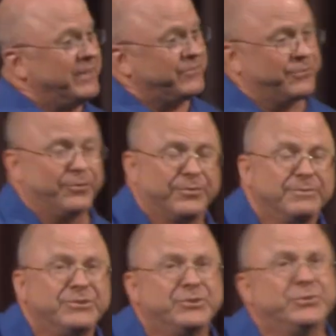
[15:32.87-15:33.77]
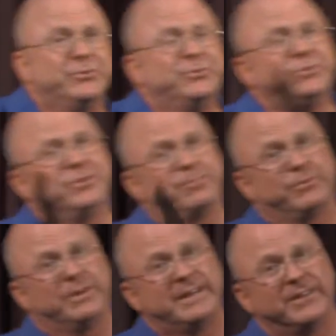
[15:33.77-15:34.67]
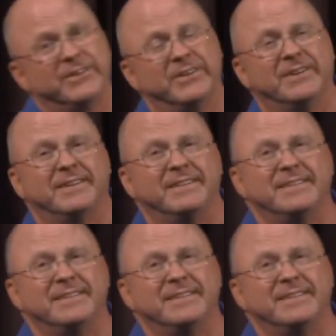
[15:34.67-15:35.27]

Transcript: answer to your prayer,